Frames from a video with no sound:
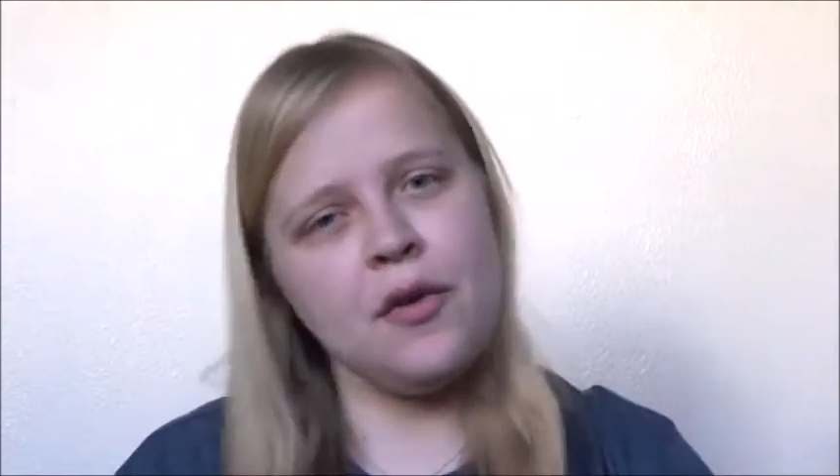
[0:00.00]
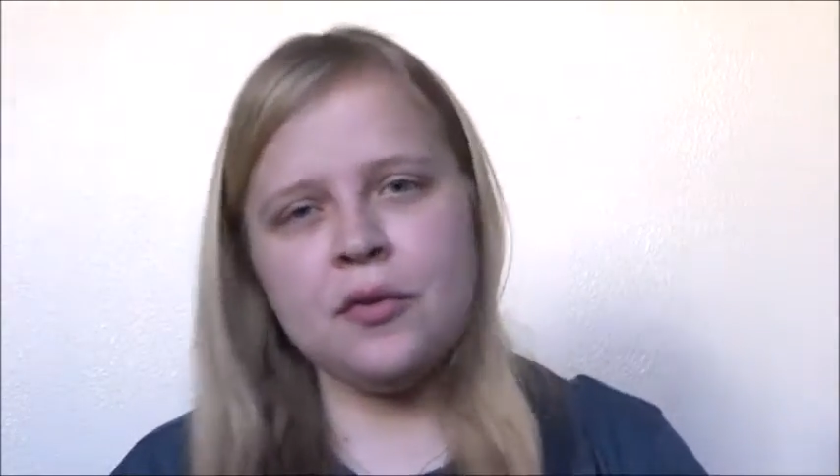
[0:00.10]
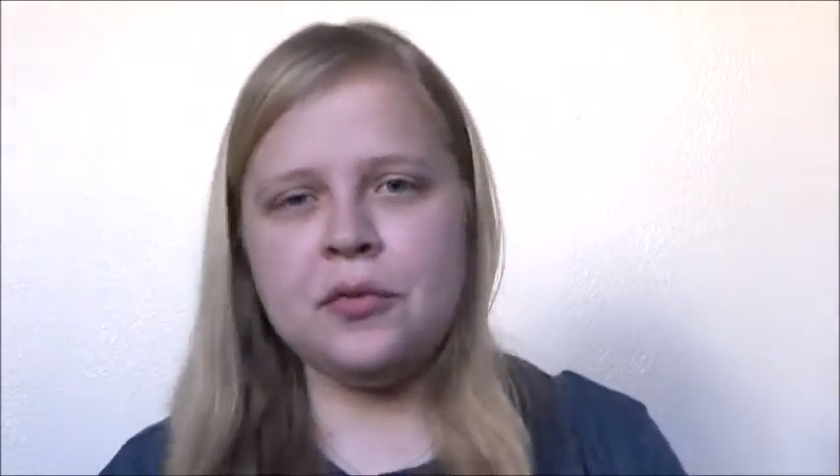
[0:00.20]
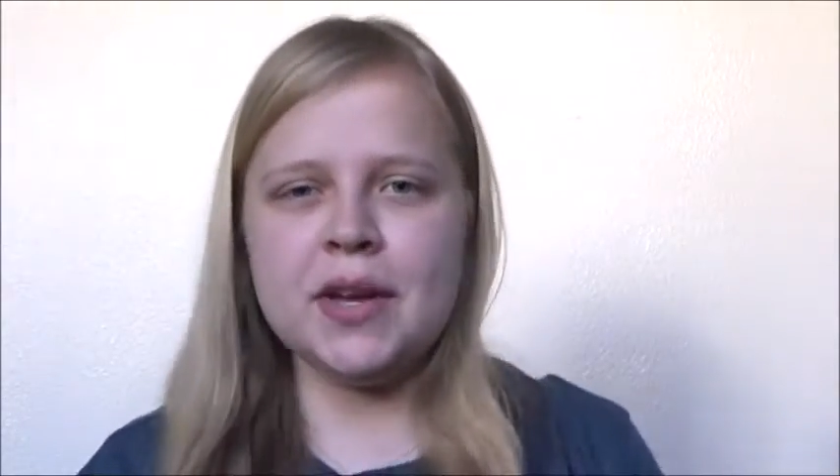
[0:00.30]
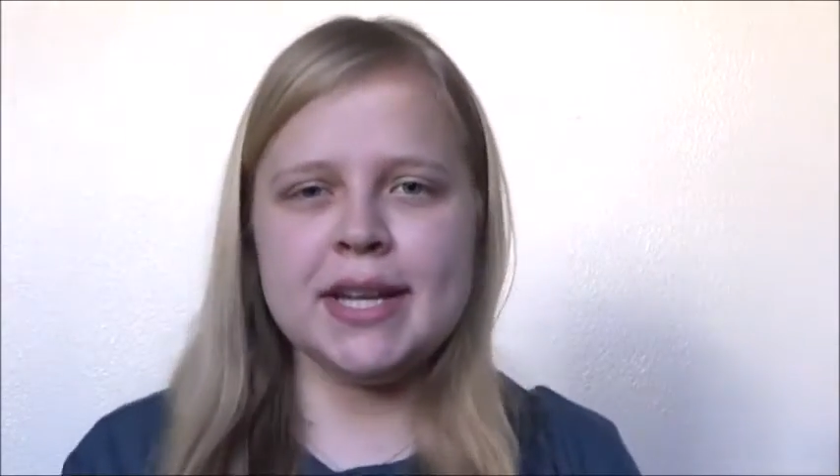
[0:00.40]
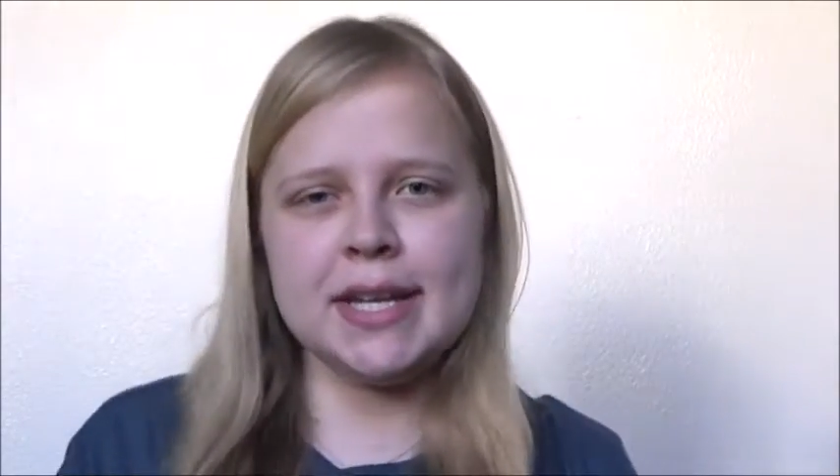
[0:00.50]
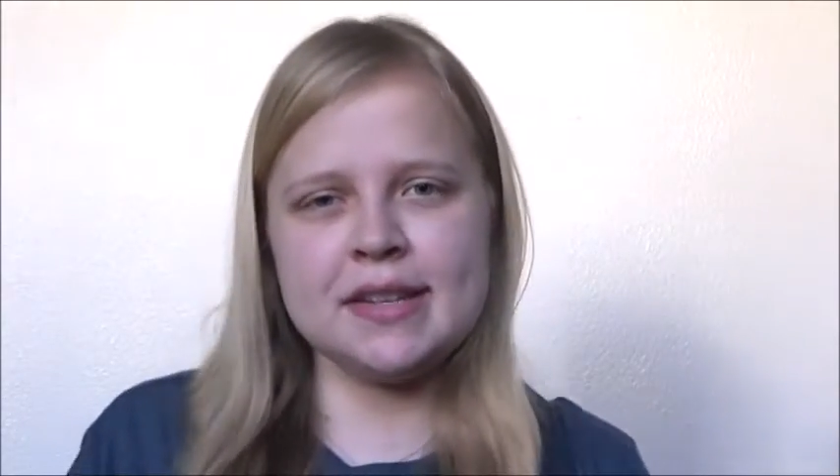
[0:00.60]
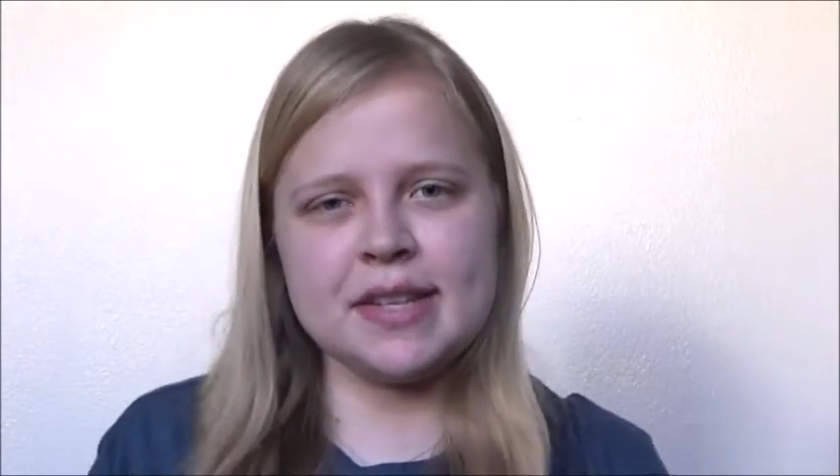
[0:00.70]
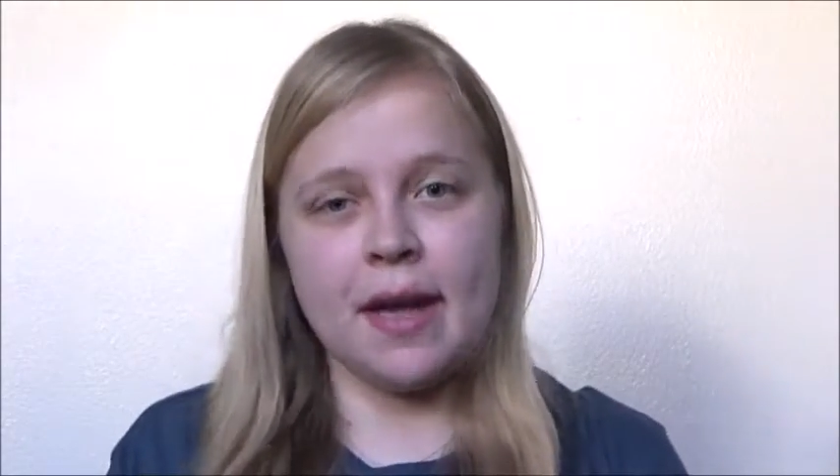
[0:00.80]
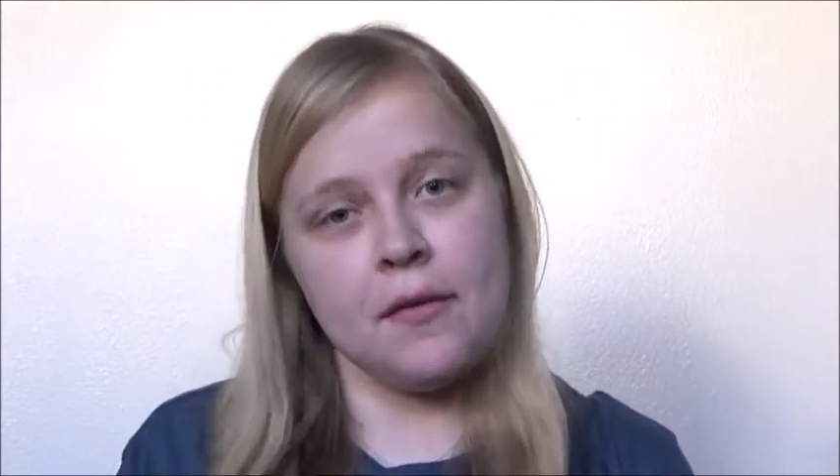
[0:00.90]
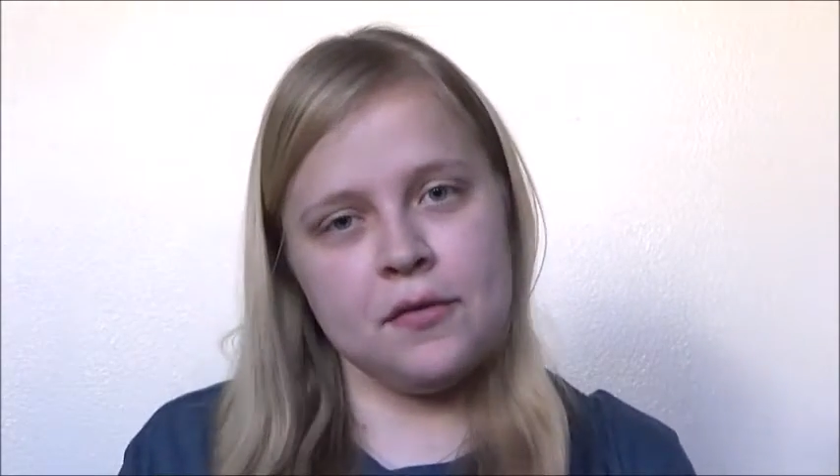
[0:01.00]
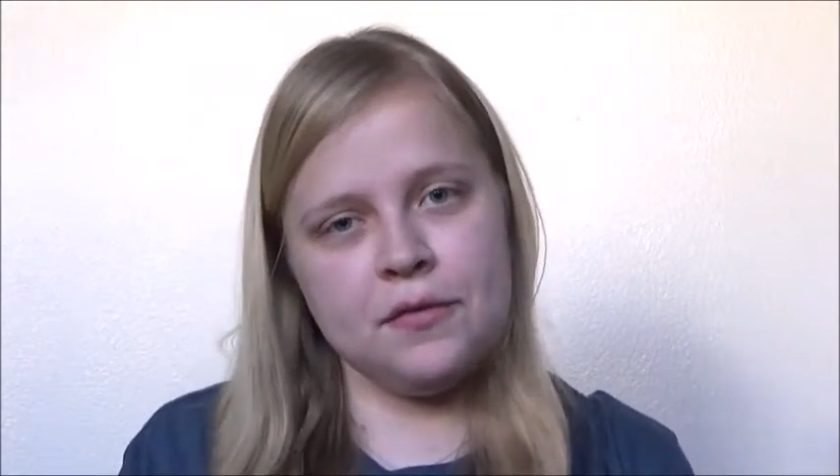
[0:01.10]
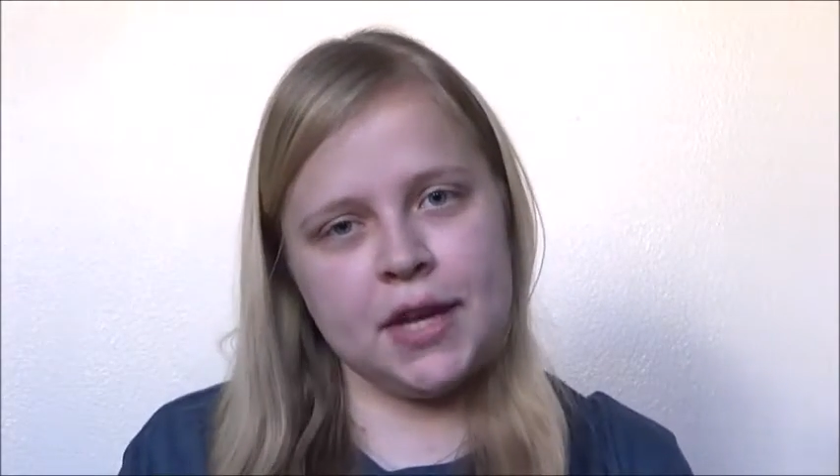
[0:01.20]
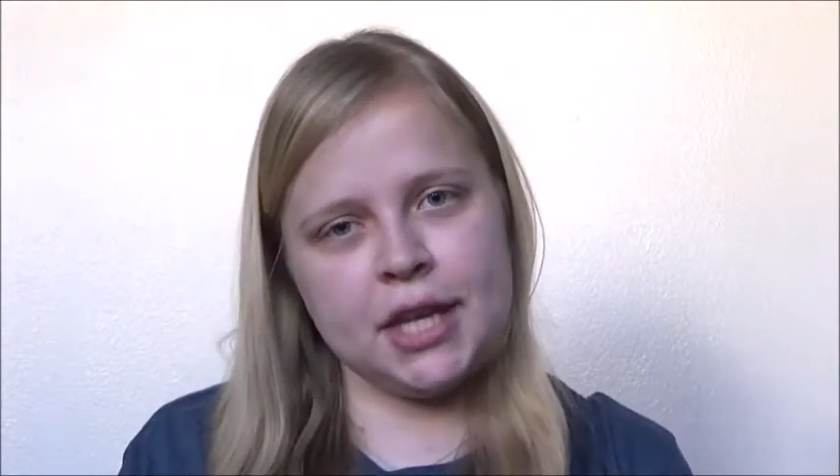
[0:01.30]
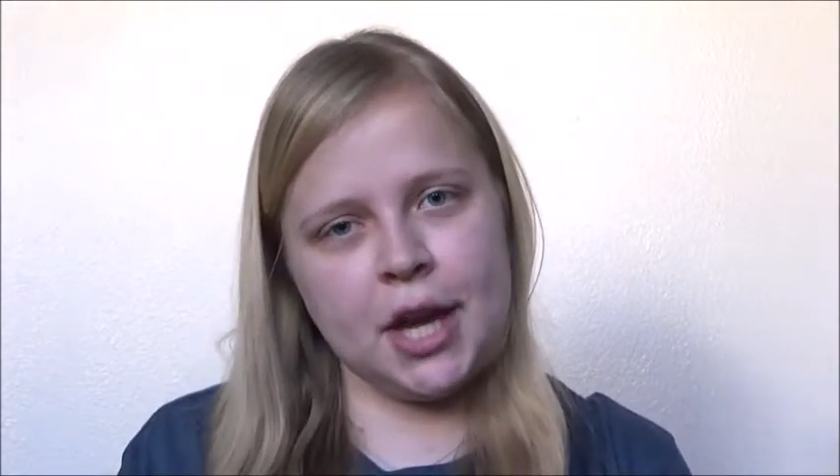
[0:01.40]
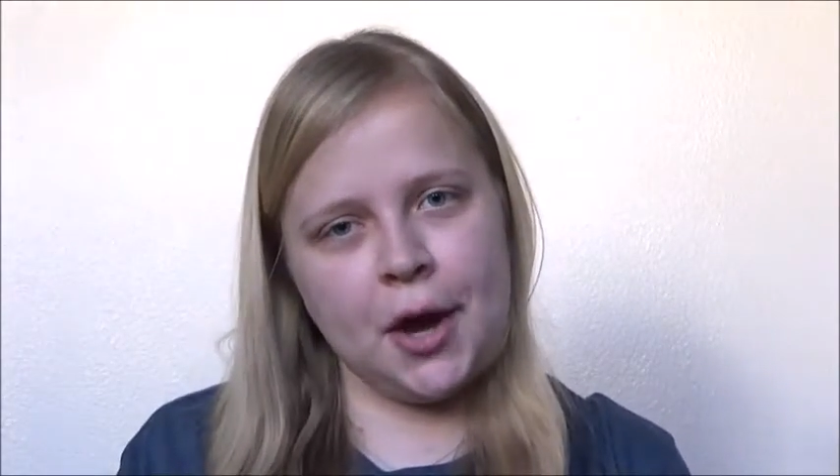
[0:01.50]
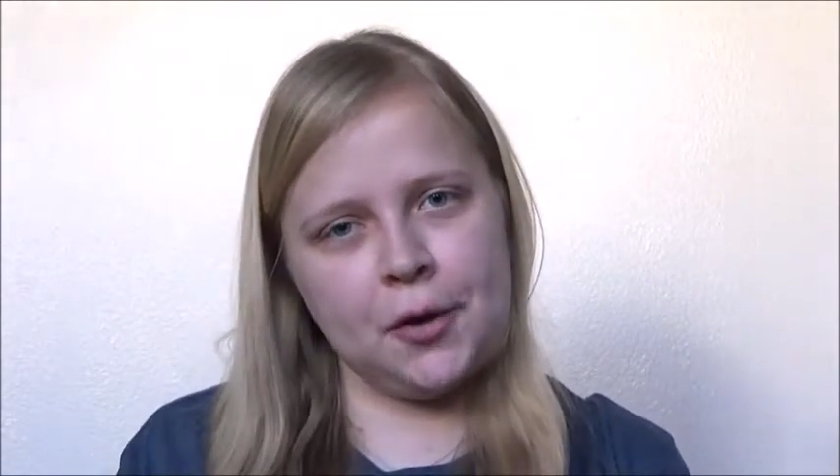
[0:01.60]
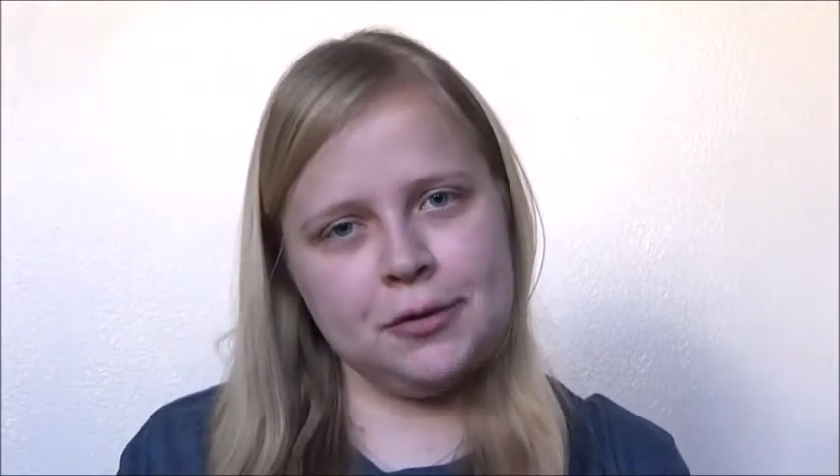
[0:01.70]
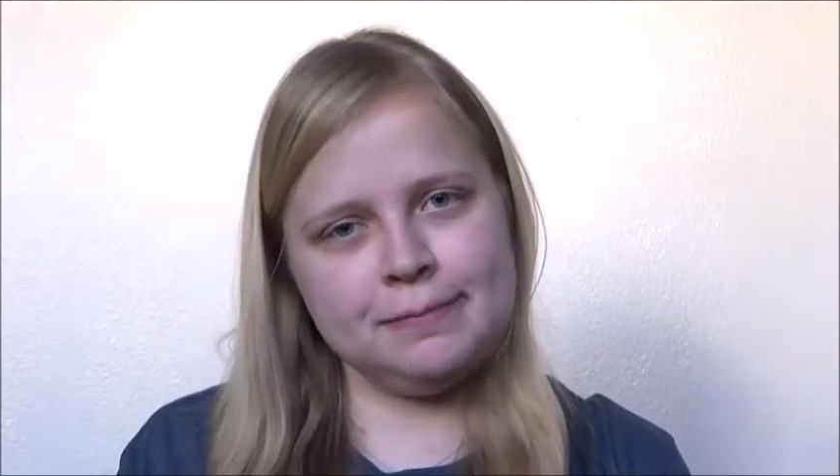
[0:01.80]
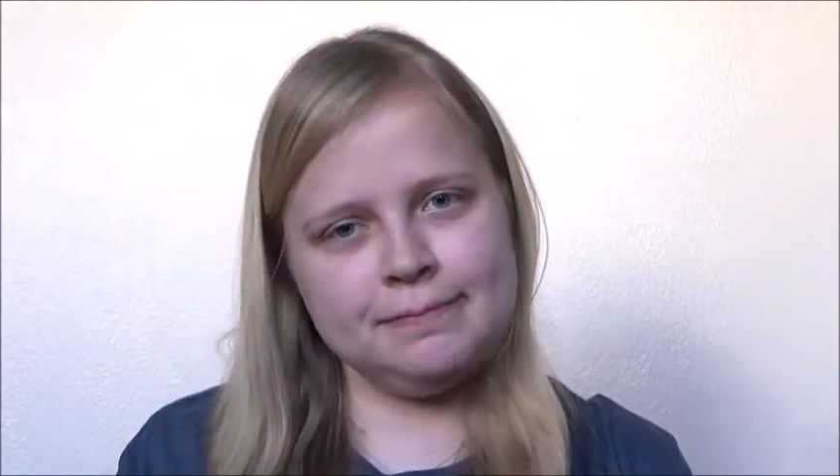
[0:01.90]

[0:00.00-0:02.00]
fitness video.